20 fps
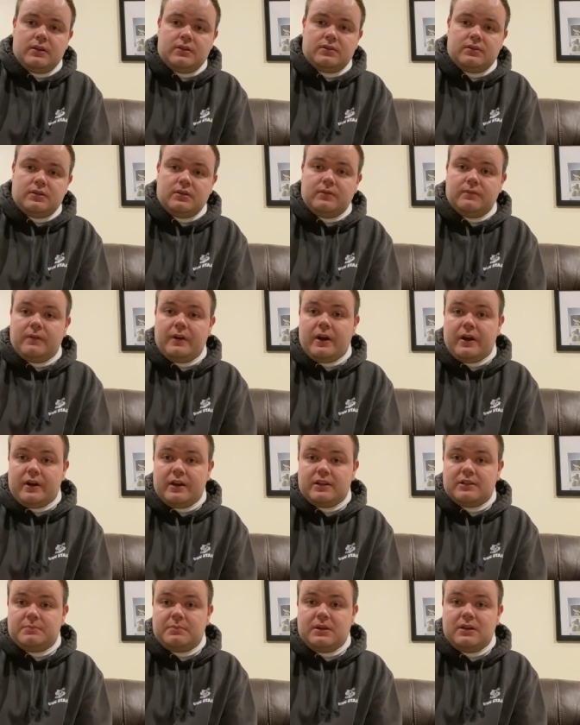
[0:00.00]
to the
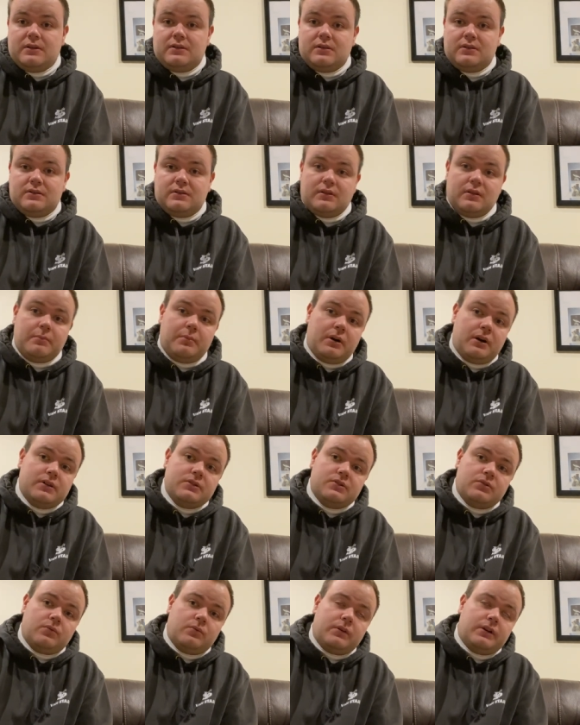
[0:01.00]
various pieces of the
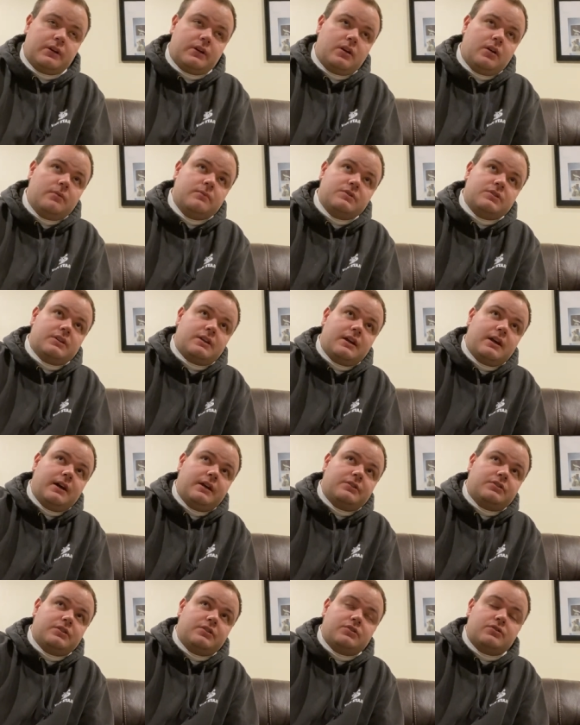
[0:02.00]
puzzle when it comes to
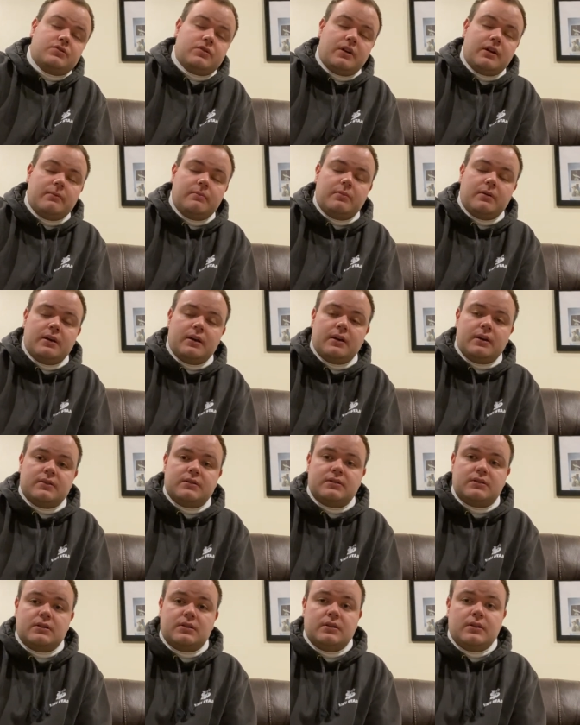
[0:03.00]
catching striped
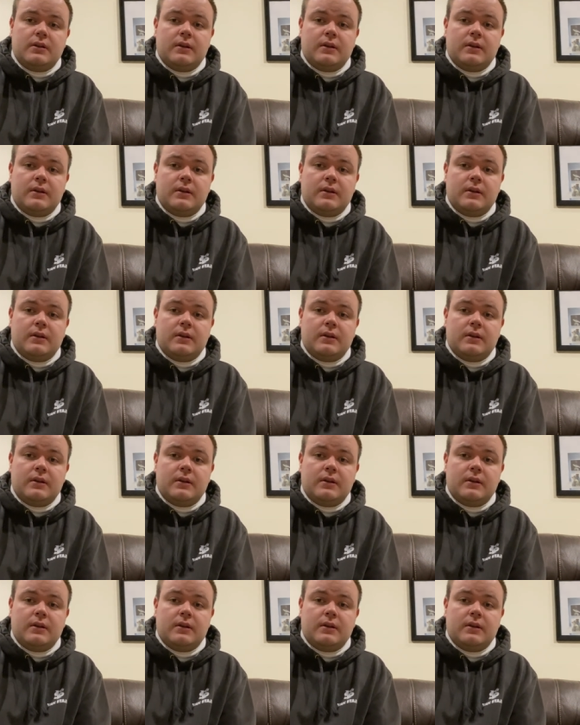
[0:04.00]
bass